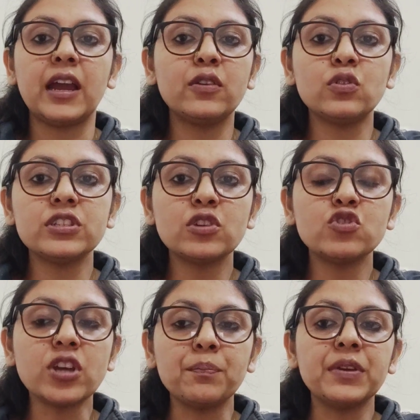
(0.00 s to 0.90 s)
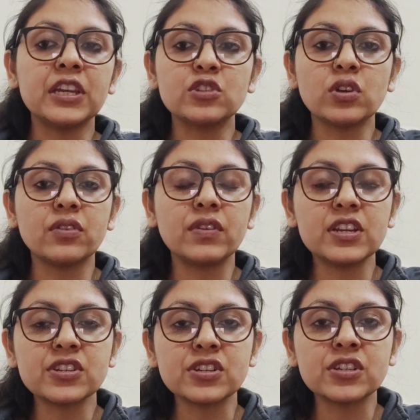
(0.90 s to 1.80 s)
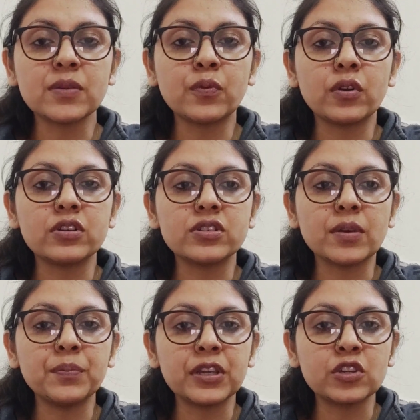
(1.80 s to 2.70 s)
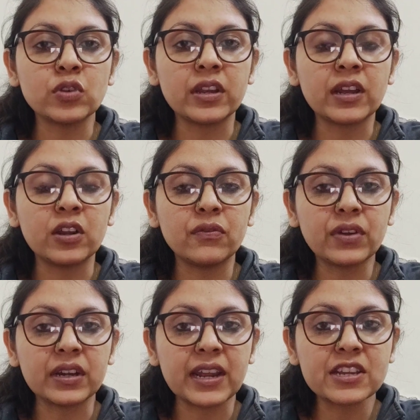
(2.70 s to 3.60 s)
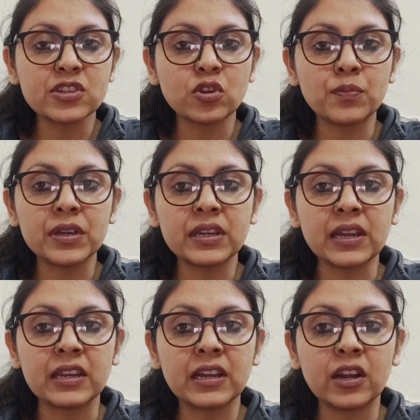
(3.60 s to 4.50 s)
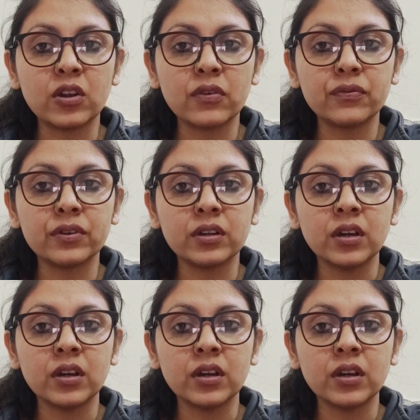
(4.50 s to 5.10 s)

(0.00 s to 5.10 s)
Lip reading: I don't see you jumping into a relationship or jumping into any kind of connection or making any kind of